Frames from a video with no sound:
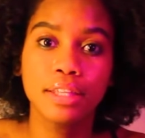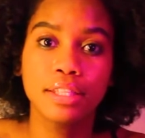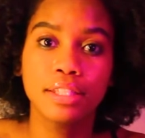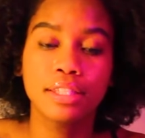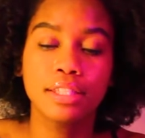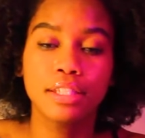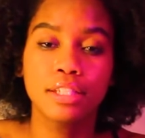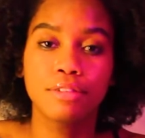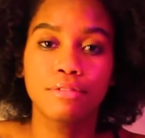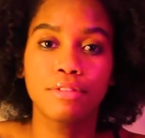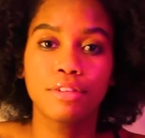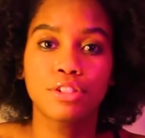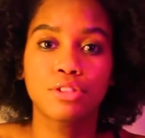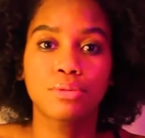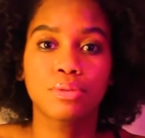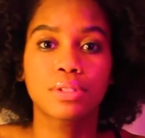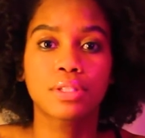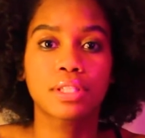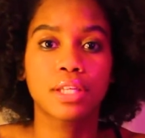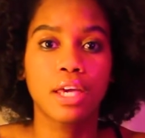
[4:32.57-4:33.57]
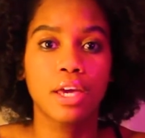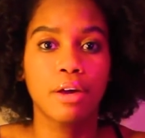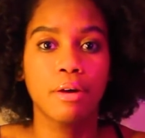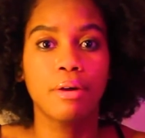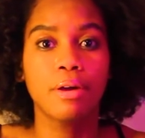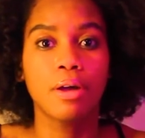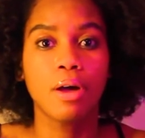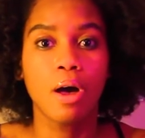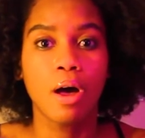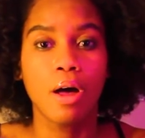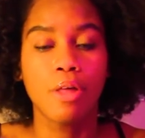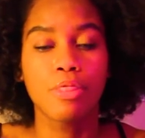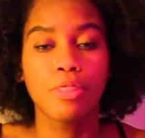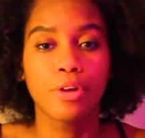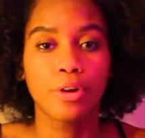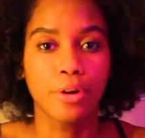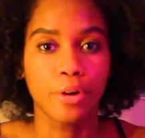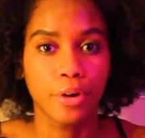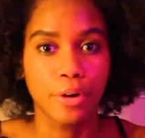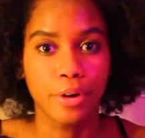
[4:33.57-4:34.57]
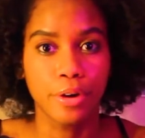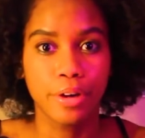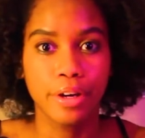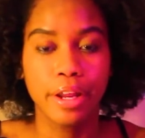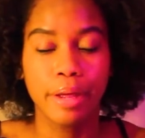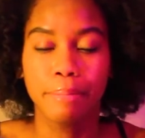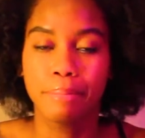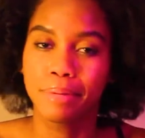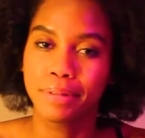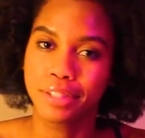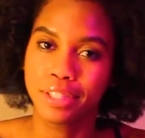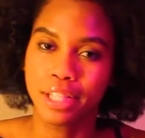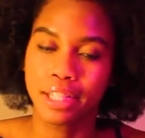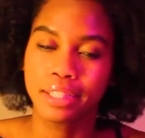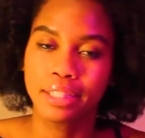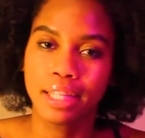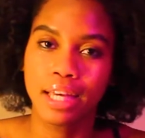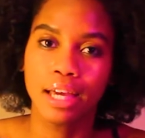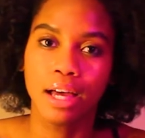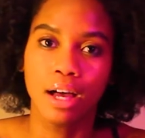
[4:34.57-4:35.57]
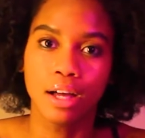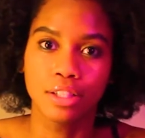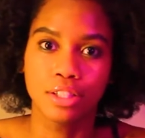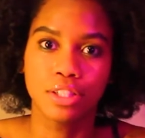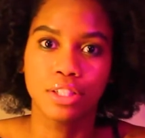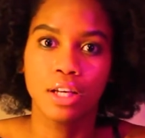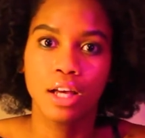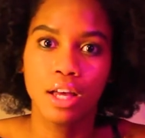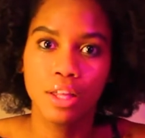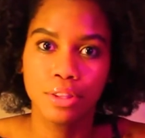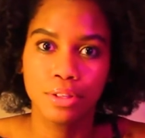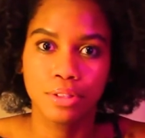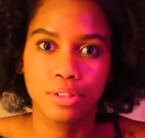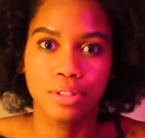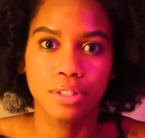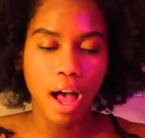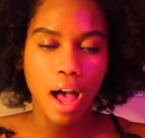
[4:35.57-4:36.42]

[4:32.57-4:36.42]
these individuals carry on the hurt and project that onto others.